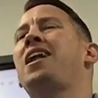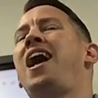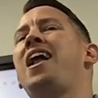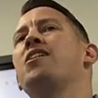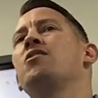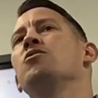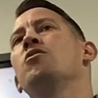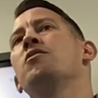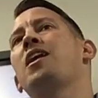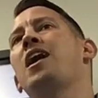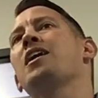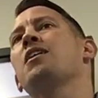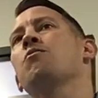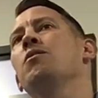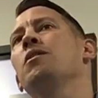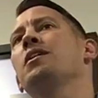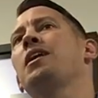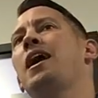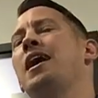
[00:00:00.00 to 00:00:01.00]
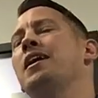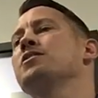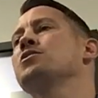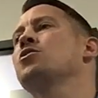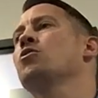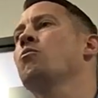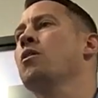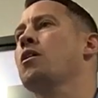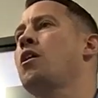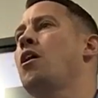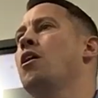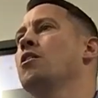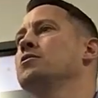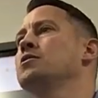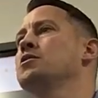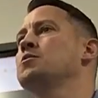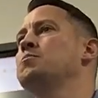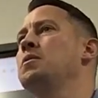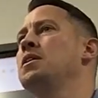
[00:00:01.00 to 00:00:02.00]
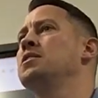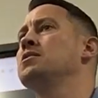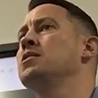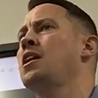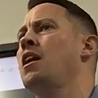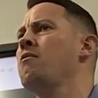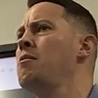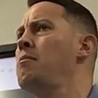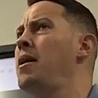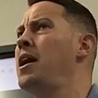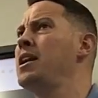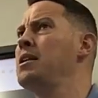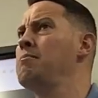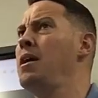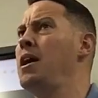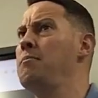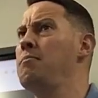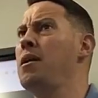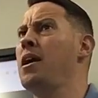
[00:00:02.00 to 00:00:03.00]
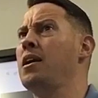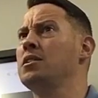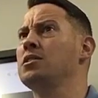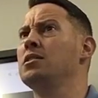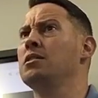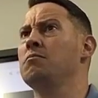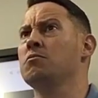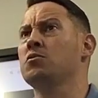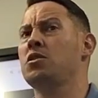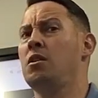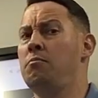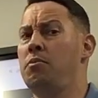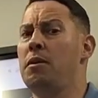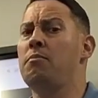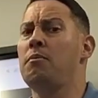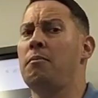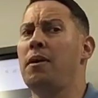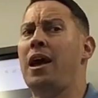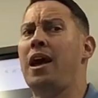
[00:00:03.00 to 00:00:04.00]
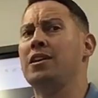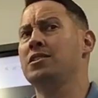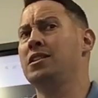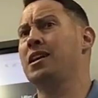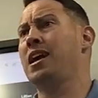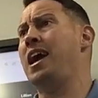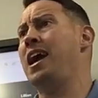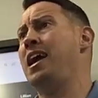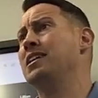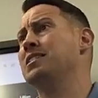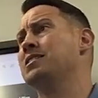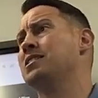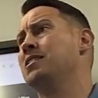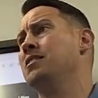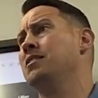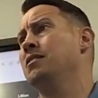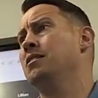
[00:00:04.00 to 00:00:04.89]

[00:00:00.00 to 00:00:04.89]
I don't know that I could really answer in regards to speech that everybody some people may actually ask.